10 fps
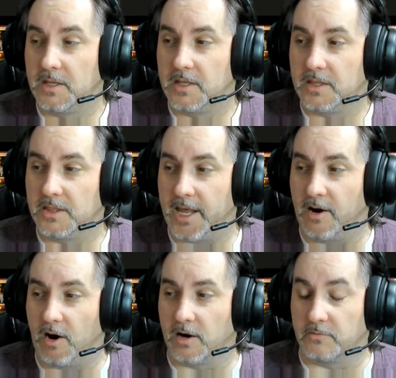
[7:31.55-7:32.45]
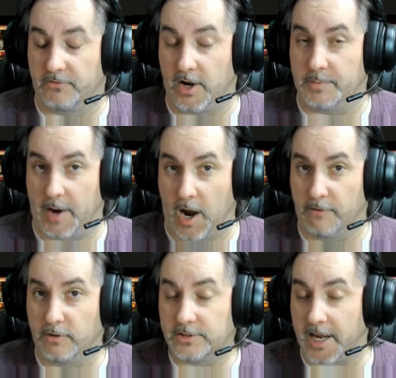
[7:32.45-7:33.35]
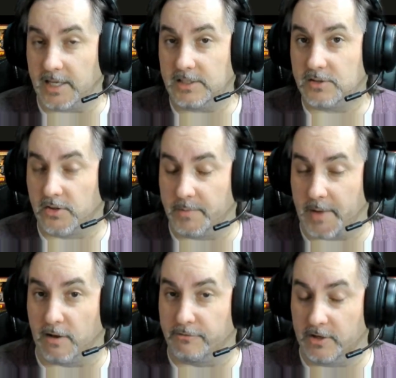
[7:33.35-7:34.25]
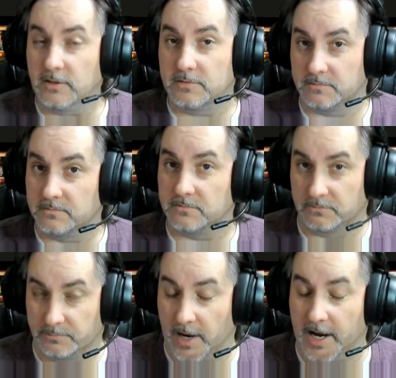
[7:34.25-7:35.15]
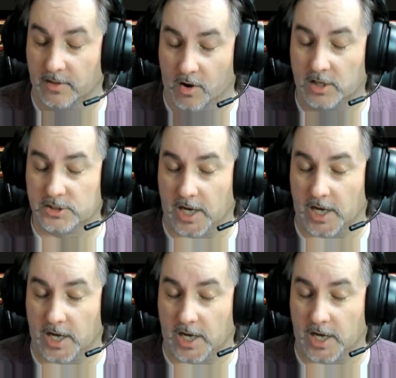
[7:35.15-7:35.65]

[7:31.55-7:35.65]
They are very powerful tanks on the battlefield by a long shot.